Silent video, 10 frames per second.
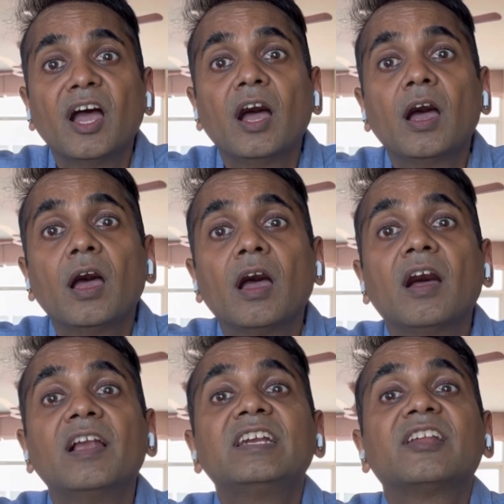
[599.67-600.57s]

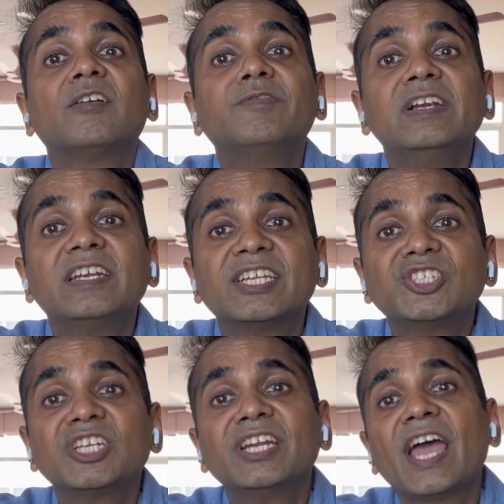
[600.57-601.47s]

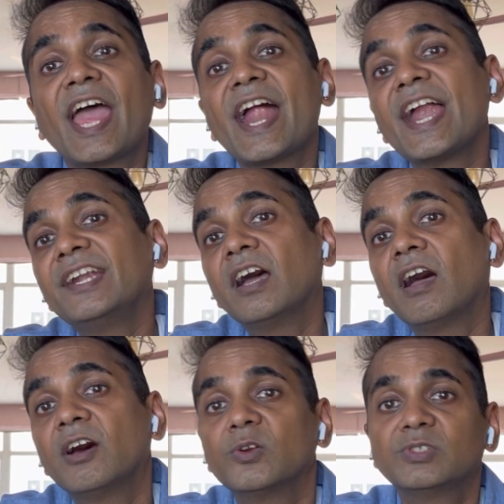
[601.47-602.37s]
ultrafiltration and
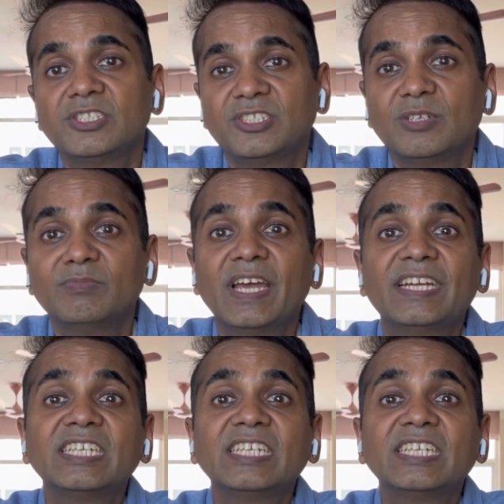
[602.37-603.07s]
RO system, that